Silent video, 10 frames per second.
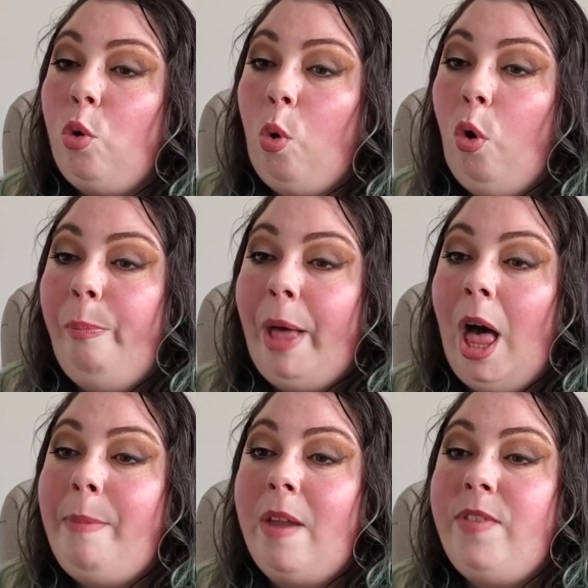or hold
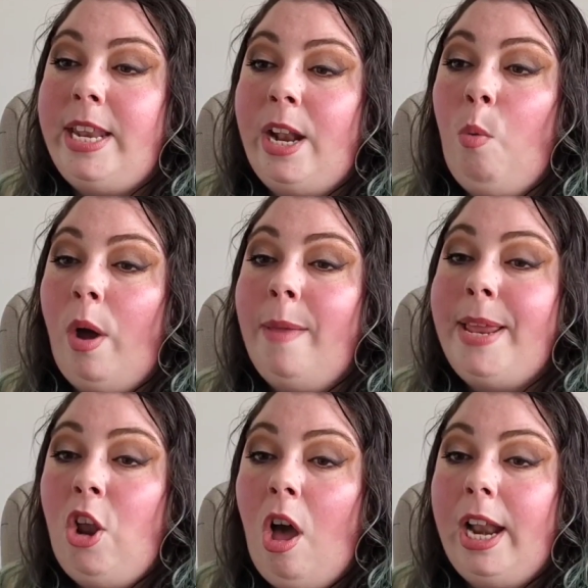Bob if they didn't want to
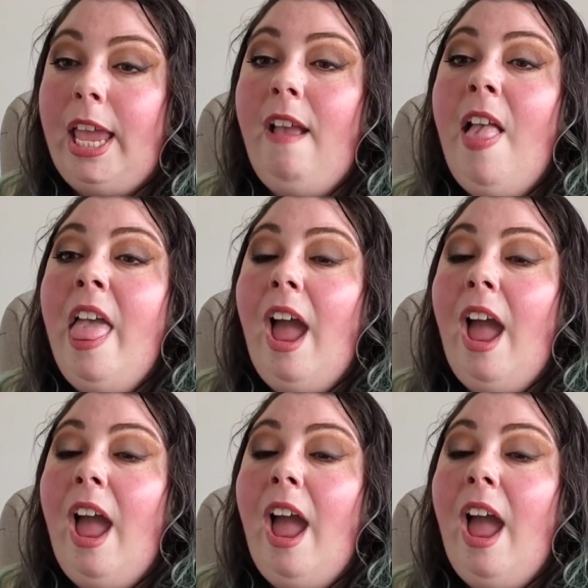be naughty.